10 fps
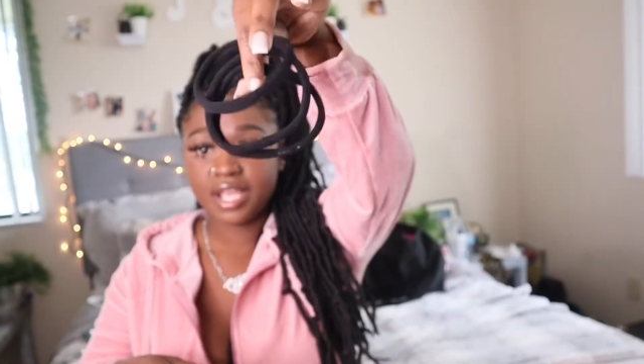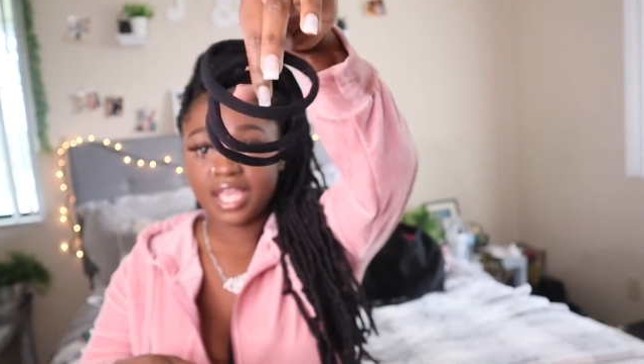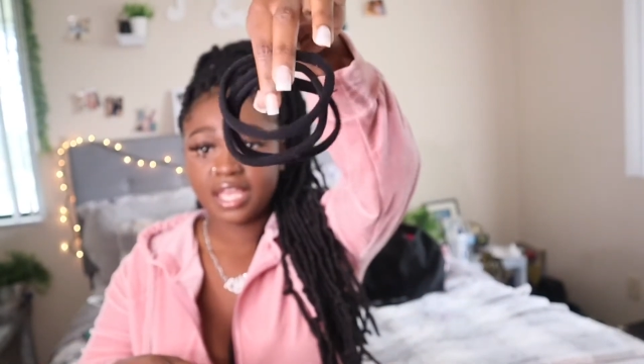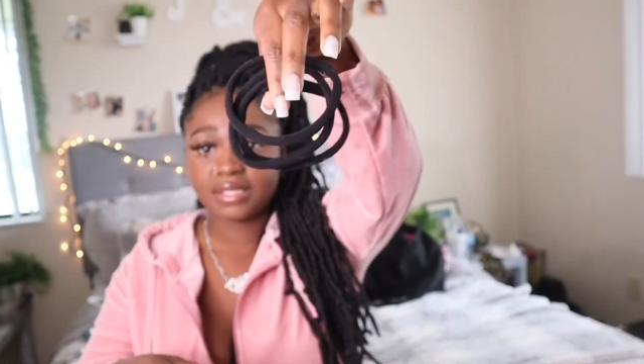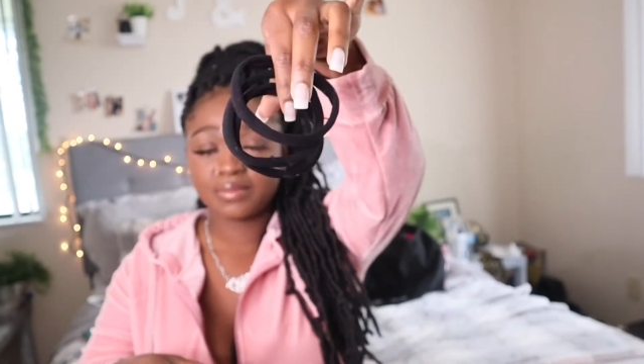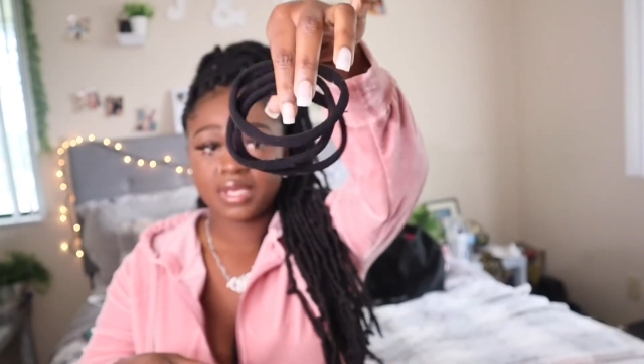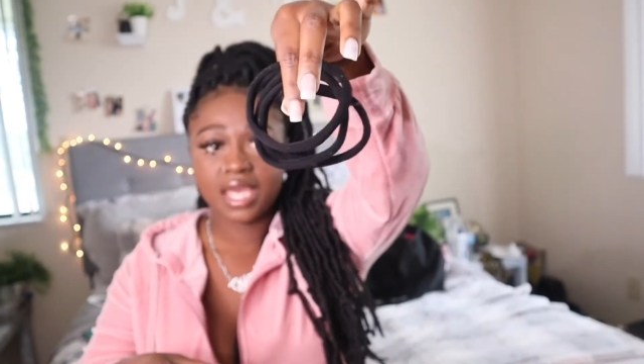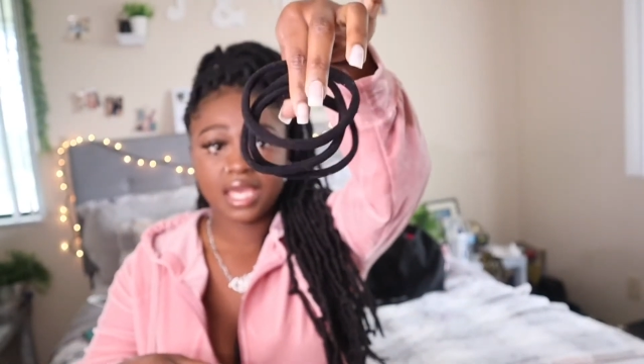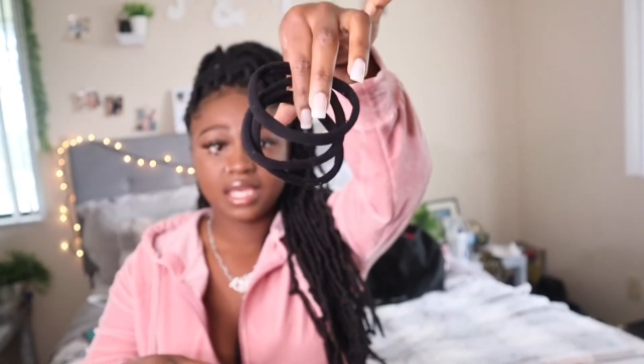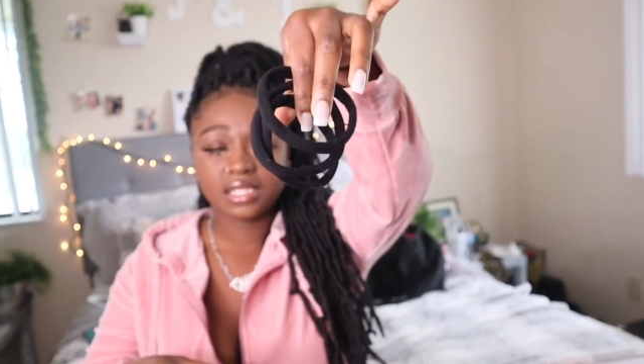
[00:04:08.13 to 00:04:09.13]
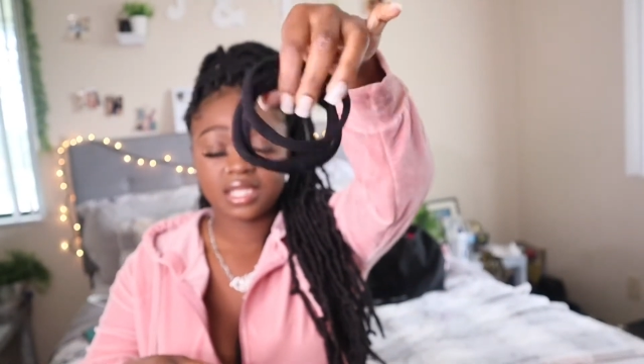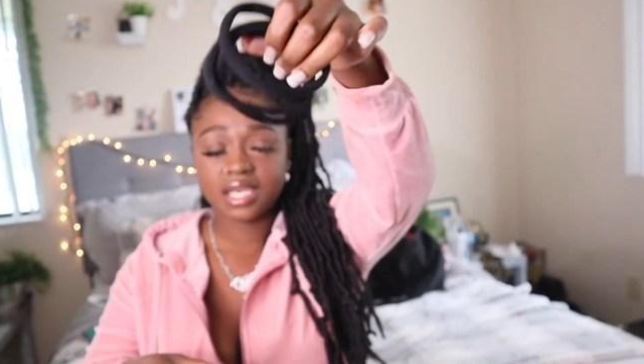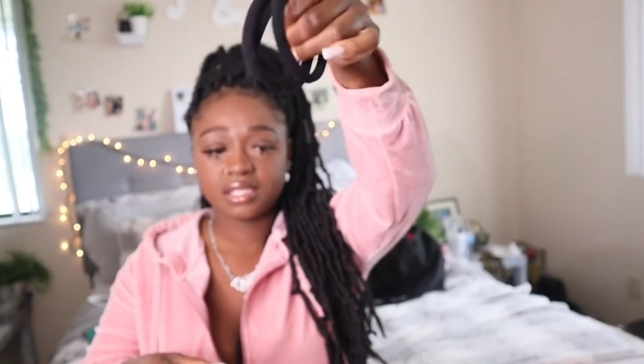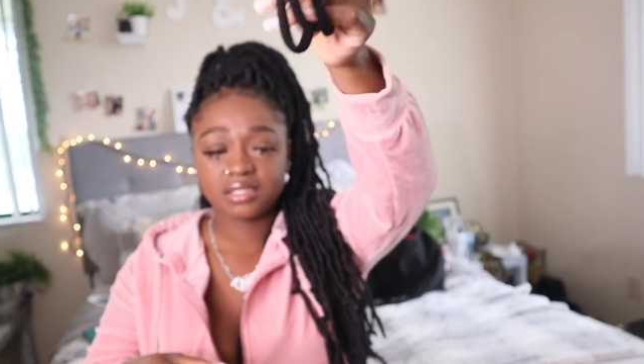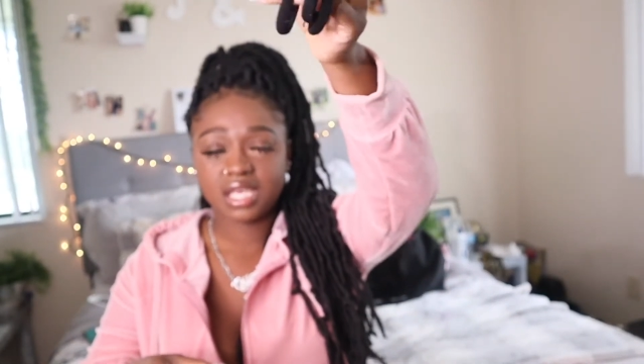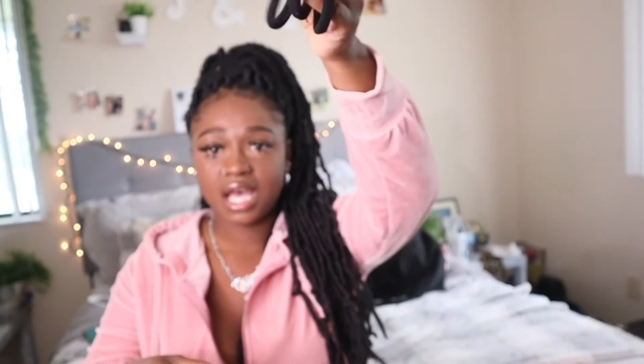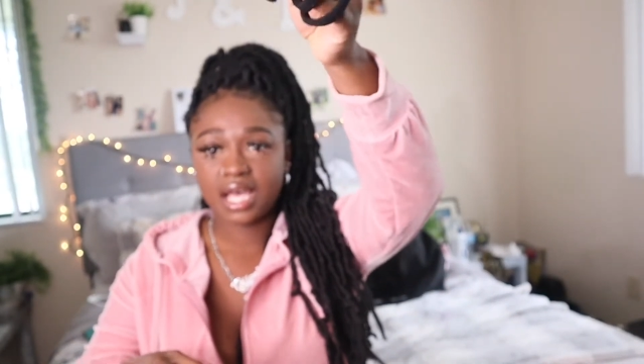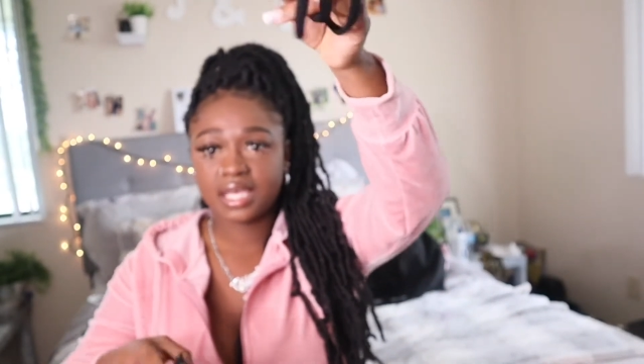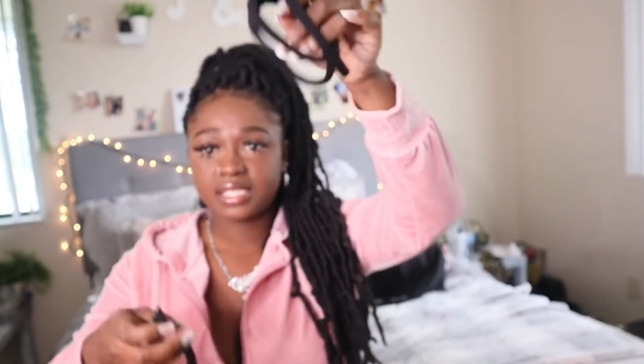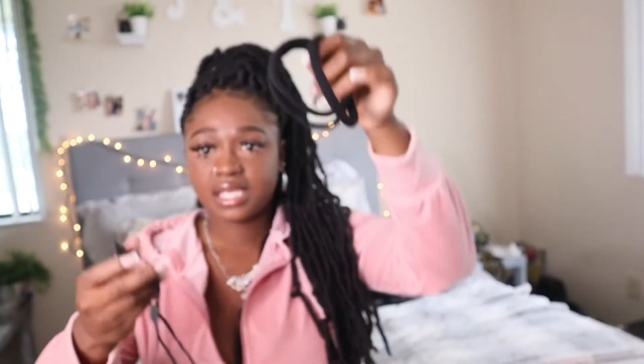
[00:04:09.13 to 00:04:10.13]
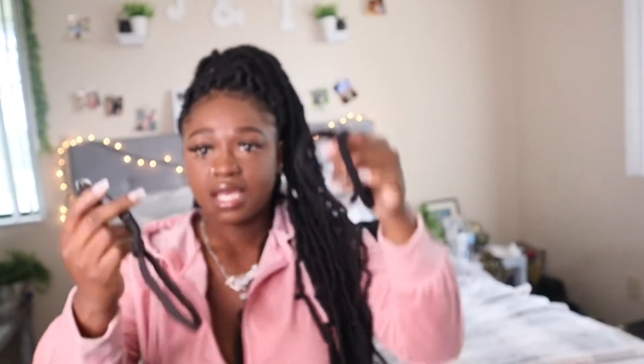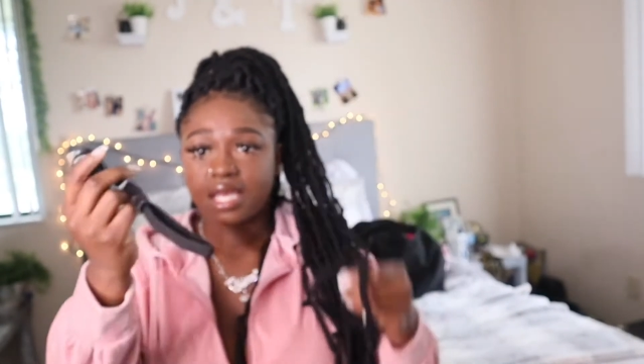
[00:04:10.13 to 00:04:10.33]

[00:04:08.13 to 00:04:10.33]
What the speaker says: head like ties,